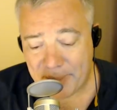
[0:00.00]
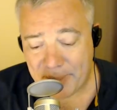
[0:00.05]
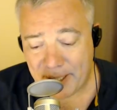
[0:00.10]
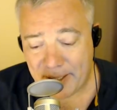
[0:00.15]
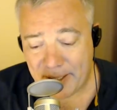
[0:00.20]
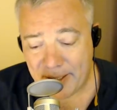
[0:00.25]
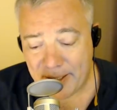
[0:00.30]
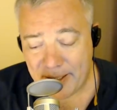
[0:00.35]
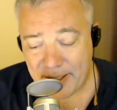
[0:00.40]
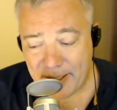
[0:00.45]
But
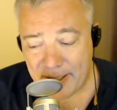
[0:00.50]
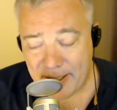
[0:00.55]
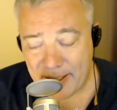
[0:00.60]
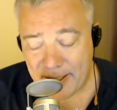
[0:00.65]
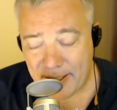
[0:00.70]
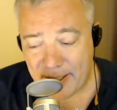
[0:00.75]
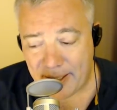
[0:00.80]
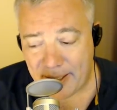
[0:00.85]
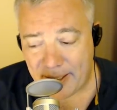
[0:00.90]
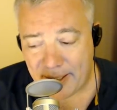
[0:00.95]

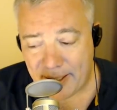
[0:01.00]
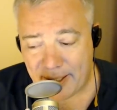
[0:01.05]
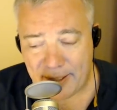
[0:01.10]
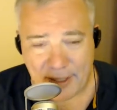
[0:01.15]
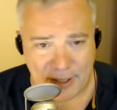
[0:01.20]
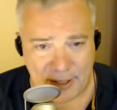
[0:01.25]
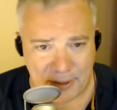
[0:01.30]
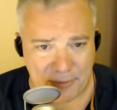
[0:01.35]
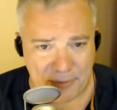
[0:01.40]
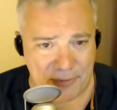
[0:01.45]
and I,
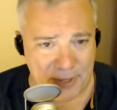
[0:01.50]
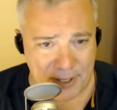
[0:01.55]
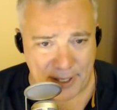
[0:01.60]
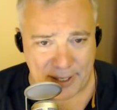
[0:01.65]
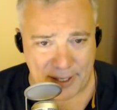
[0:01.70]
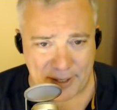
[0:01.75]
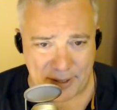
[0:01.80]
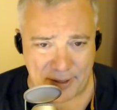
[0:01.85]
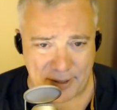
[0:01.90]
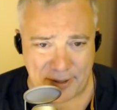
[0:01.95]
I don't feel
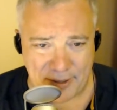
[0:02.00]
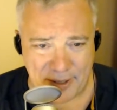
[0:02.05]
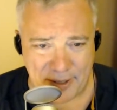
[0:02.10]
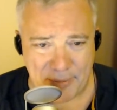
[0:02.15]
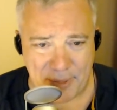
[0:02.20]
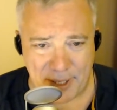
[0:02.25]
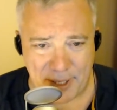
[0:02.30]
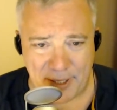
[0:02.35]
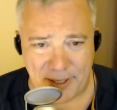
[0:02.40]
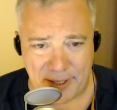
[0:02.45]
like they're
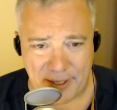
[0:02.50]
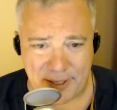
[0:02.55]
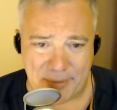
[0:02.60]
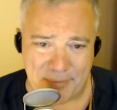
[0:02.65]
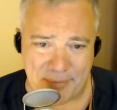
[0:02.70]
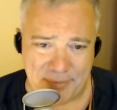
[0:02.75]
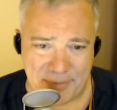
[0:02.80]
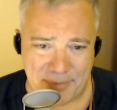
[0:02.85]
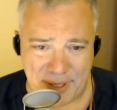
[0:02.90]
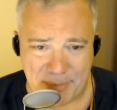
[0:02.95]
completely
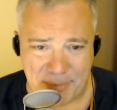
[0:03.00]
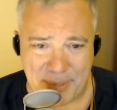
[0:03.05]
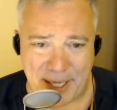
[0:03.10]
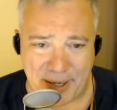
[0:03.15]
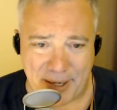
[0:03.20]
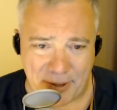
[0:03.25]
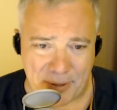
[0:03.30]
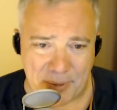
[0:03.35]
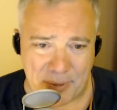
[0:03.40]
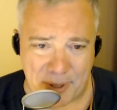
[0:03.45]
com
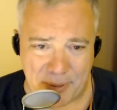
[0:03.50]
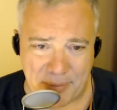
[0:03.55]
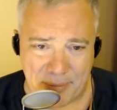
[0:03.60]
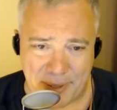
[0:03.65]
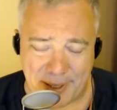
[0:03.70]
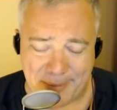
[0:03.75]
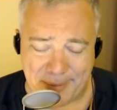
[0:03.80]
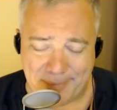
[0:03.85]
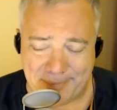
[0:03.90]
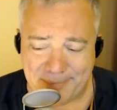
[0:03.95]
comparable,
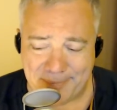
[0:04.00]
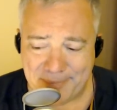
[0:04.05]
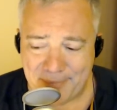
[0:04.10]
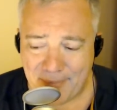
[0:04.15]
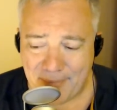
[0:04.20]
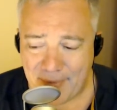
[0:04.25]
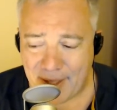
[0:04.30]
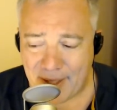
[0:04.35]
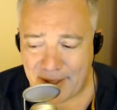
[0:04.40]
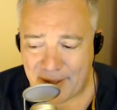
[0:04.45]
but
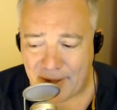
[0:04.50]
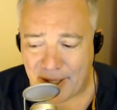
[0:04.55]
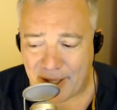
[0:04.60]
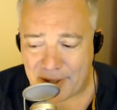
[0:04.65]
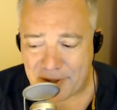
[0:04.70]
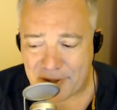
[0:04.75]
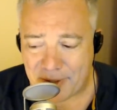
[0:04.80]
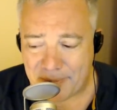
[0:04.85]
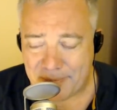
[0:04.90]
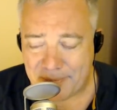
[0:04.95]
there are
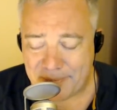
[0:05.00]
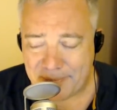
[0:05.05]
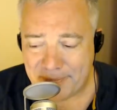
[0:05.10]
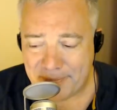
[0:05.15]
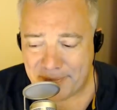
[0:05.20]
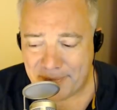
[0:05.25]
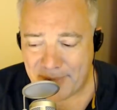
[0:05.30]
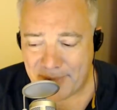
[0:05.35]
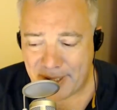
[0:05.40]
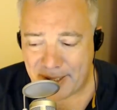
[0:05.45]
some
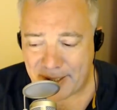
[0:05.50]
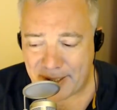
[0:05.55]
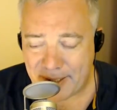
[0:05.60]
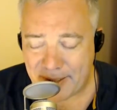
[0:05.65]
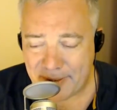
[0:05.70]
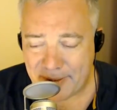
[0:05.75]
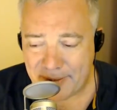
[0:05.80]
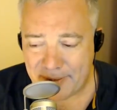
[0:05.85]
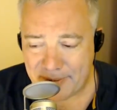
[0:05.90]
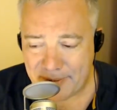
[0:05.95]
uh,
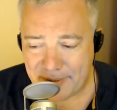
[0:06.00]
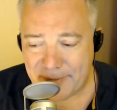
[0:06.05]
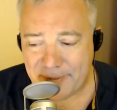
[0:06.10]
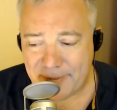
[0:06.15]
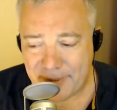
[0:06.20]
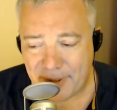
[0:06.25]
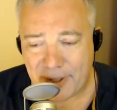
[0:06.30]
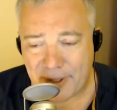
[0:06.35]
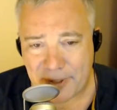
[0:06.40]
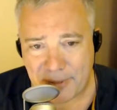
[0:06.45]

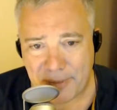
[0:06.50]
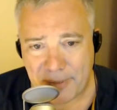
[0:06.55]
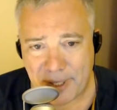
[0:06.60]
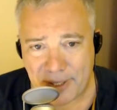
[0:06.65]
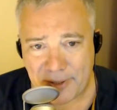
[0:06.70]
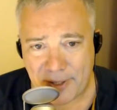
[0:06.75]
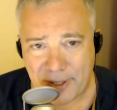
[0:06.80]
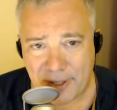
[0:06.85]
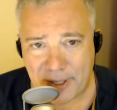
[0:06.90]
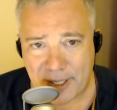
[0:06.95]
there are some
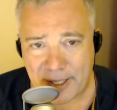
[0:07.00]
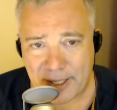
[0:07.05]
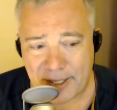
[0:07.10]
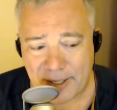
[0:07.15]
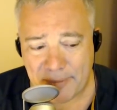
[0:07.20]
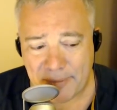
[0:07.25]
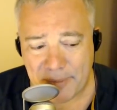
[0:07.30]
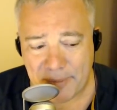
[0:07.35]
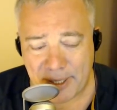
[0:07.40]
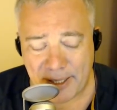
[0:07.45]
things to look at
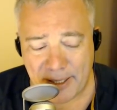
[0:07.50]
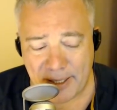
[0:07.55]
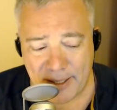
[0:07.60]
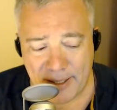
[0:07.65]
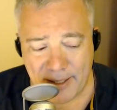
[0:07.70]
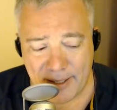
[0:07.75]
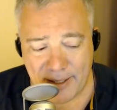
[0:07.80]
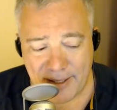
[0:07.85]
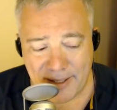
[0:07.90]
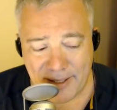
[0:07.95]
there, but
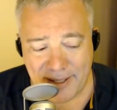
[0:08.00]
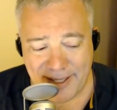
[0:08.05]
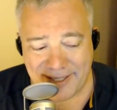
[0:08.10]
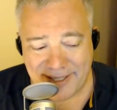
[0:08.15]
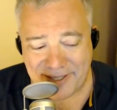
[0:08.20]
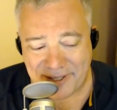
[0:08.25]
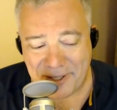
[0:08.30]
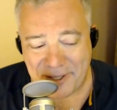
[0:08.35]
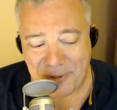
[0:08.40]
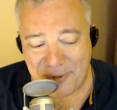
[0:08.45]

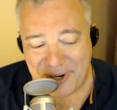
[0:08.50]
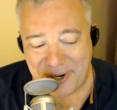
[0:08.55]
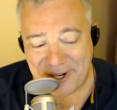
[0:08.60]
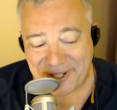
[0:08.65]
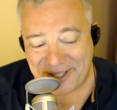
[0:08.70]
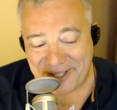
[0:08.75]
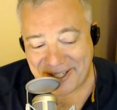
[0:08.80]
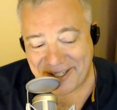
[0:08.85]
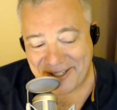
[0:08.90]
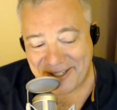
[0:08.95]
it's a little
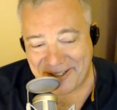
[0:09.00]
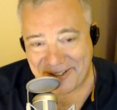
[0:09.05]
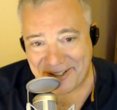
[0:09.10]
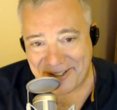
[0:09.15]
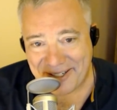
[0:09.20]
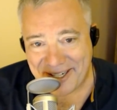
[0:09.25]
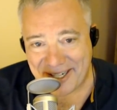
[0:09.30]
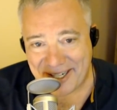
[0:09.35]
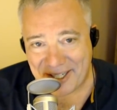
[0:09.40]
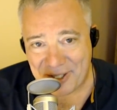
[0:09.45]
weird. Like you know, they're
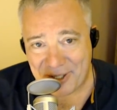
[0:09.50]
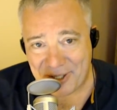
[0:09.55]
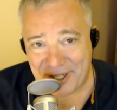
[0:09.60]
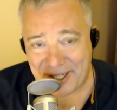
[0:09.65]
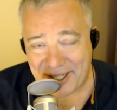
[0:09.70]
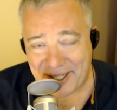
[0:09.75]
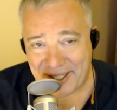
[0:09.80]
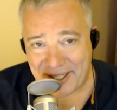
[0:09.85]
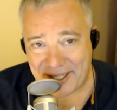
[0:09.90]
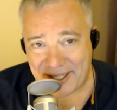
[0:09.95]
kind of
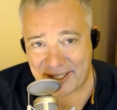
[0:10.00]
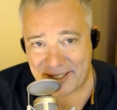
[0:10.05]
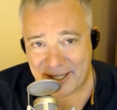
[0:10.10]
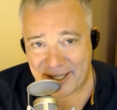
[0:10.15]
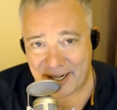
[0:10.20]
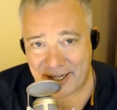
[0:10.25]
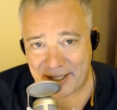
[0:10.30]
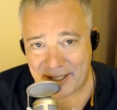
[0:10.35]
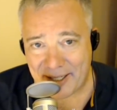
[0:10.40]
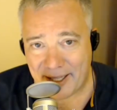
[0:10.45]
treating it like a
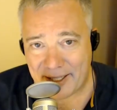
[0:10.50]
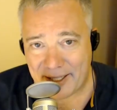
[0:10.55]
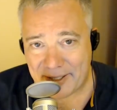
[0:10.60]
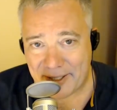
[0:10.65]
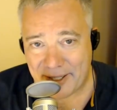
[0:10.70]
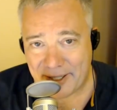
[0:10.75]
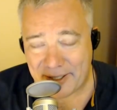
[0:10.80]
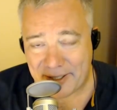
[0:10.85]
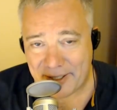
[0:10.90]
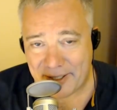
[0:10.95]
second class
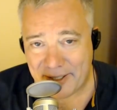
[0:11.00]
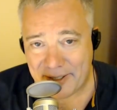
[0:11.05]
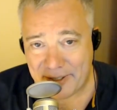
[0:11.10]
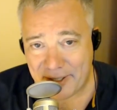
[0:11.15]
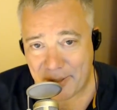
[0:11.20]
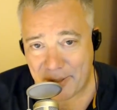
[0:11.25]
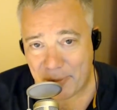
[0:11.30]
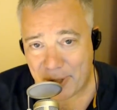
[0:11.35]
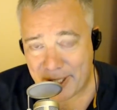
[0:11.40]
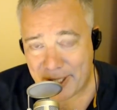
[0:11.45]
citizen in
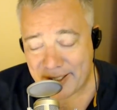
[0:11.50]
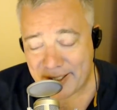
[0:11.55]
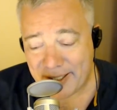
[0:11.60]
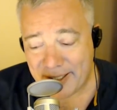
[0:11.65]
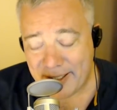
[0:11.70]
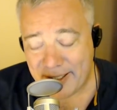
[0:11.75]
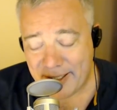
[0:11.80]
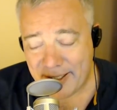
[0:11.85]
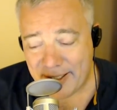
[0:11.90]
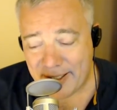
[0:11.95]
some ways.
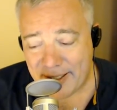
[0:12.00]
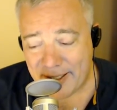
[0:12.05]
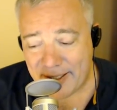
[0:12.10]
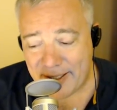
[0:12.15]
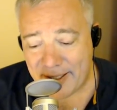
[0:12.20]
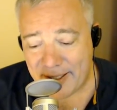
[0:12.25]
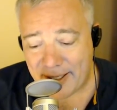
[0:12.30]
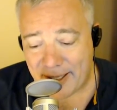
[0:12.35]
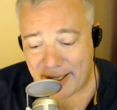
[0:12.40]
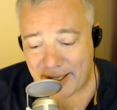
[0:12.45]

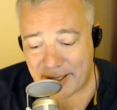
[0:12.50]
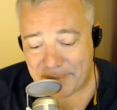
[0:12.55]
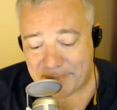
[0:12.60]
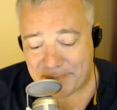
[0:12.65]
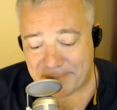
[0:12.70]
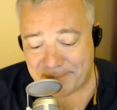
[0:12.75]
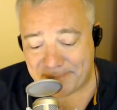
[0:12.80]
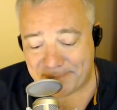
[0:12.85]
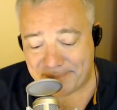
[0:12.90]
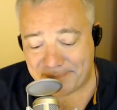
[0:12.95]

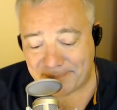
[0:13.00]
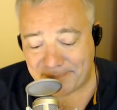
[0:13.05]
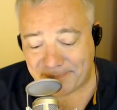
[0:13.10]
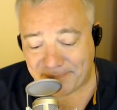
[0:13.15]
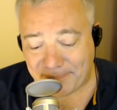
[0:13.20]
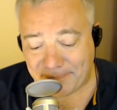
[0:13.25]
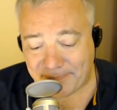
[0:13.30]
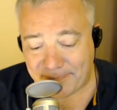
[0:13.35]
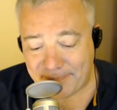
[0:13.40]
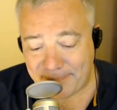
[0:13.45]
Um,
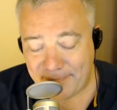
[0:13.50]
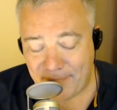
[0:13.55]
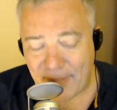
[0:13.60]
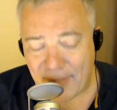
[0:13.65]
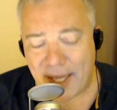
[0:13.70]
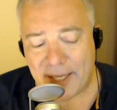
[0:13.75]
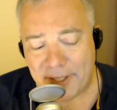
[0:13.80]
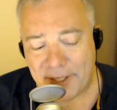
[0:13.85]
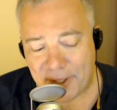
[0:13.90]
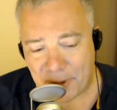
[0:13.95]

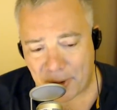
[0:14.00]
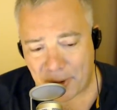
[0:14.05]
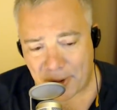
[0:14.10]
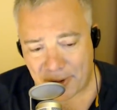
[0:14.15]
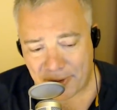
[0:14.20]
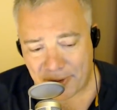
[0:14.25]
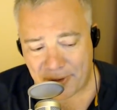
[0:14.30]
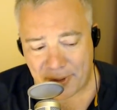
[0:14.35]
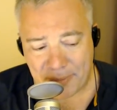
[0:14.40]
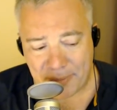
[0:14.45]
I did order
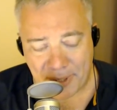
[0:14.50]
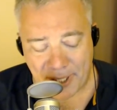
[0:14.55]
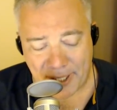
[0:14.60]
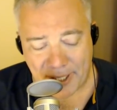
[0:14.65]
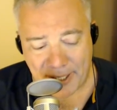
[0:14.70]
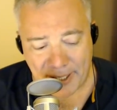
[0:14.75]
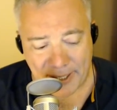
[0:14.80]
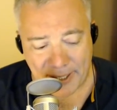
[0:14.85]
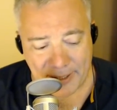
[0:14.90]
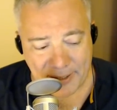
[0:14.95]
a third party
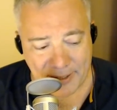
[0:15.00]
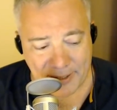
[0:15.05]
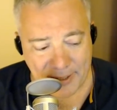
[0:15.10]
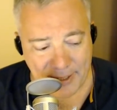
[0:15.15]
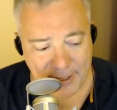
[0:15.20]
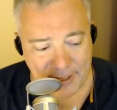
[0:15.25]
case.